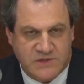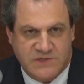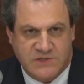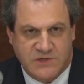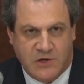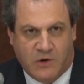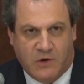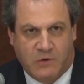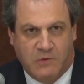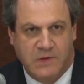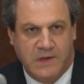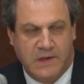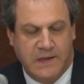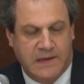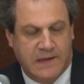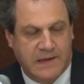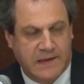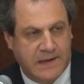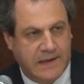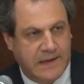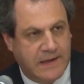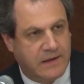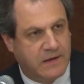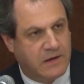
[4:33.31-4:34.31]
So,
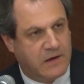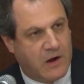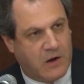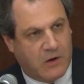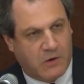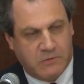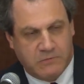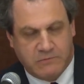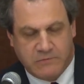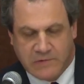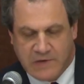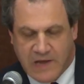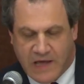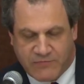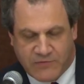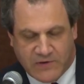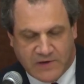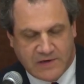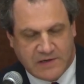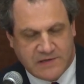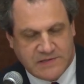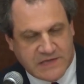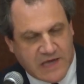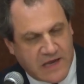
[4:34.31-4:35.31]
you know,
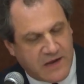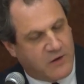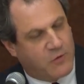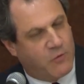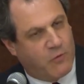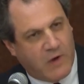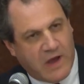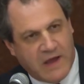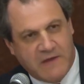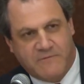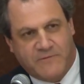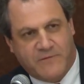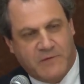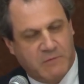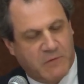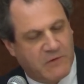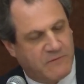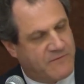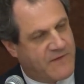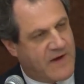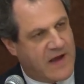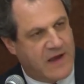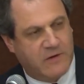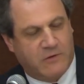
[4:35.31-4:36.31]
nothing to take away from a
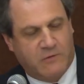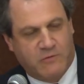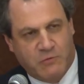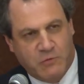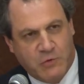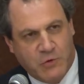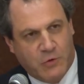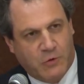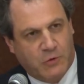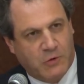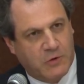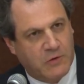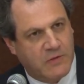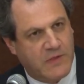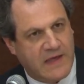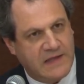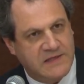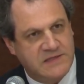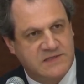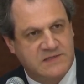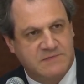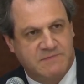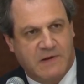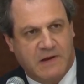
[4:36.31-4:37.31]
final rule
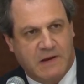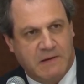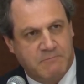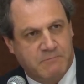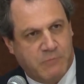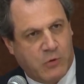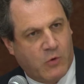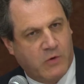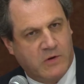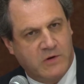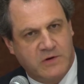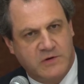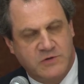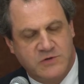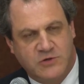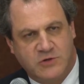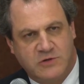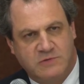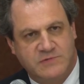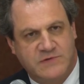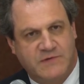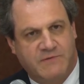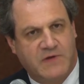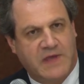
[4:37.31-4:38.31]
that's important in
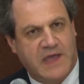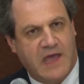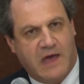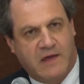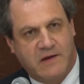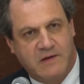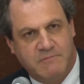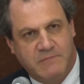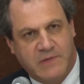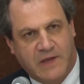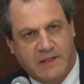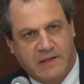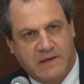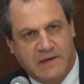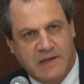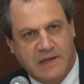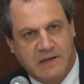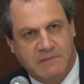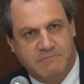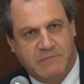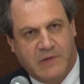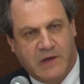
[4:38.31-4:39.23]
terms of accountability,